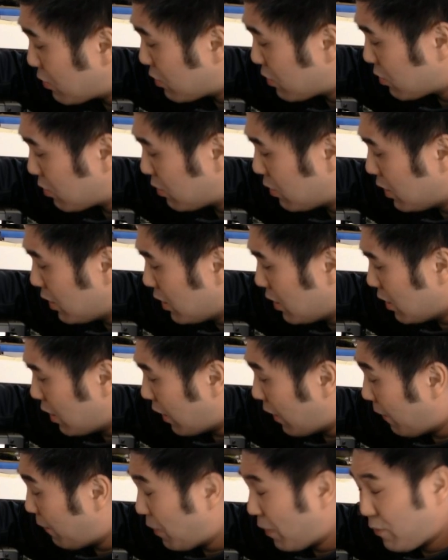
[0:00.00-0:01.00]
So
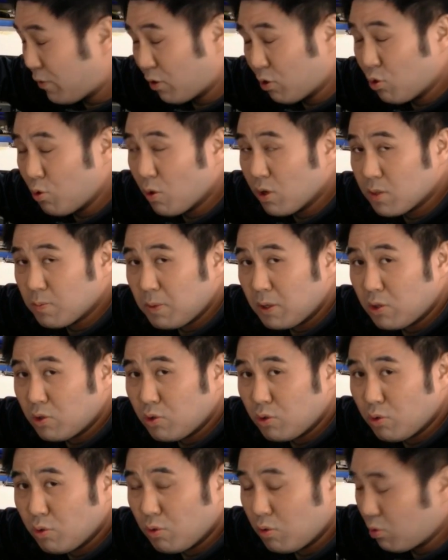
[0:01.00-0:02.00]
if you've got USB
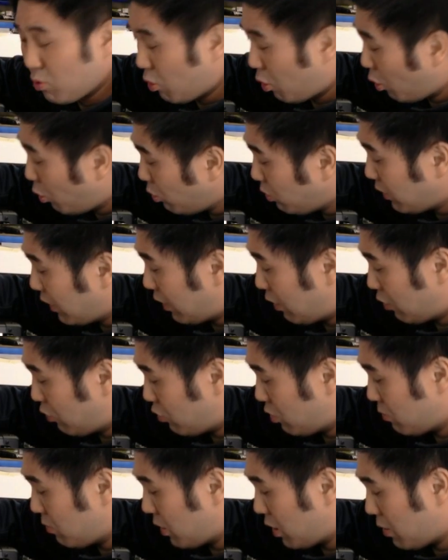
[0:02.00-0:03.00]
2 only on
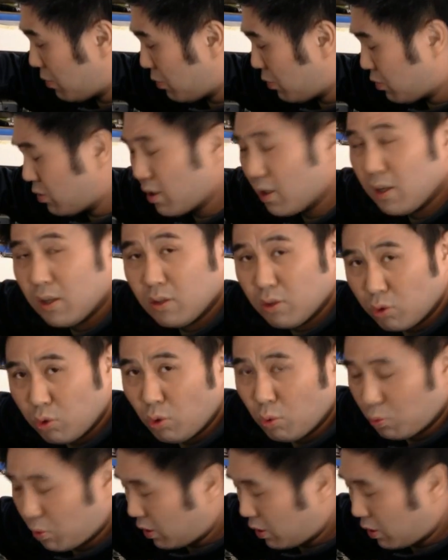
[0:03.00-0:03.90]
your motherboard, don't